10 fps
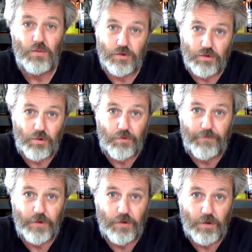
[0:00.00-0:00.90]
We'll do a
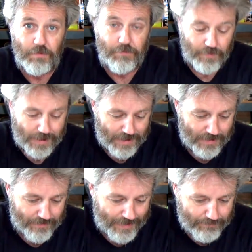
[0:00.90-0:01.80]
review
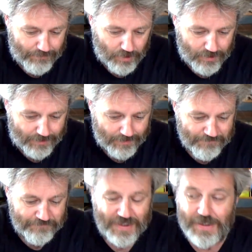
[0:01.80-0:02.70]
of that bike.
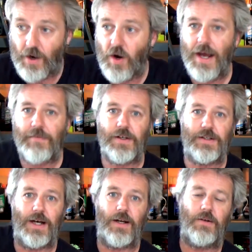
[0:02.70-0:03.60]
Now, I
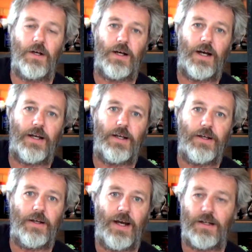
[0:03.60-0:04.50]
haven't done
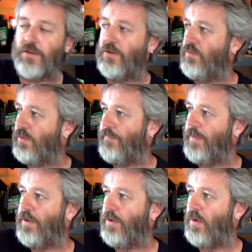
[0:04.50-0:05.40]
an actual
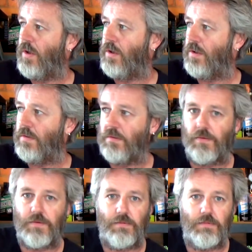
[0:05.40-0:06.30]
review on
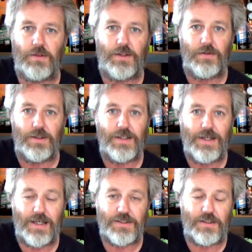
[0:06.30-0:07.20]
the
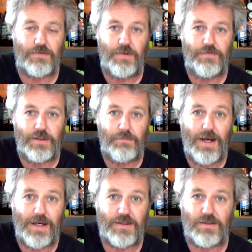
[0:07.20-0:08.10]
DR650
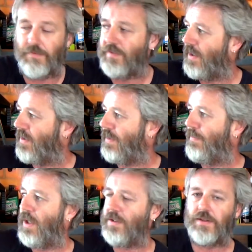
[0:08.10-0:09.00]
Max. I've done it on
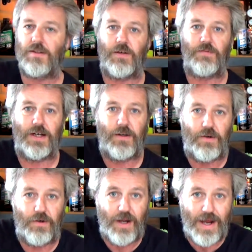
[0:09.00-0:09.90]
Posties, I've done it
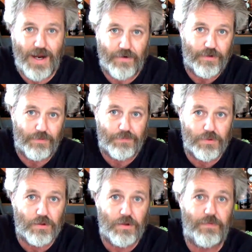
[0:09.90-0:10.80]
on Harry the
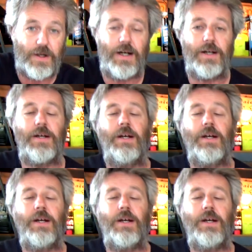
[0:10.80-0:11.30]
Boulevard,